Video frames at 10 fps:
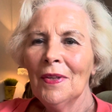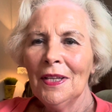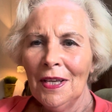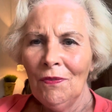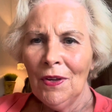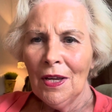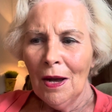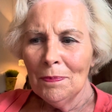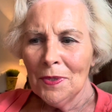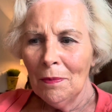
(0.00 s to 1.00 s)
giving
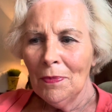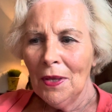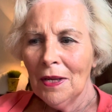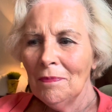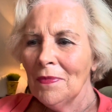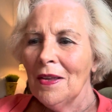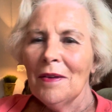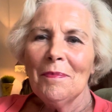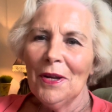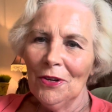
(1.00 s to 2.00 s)
up something,
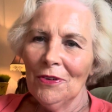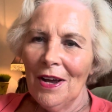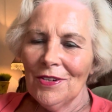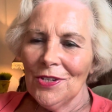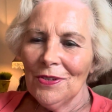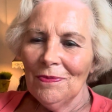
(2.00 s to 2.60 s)
but you're not.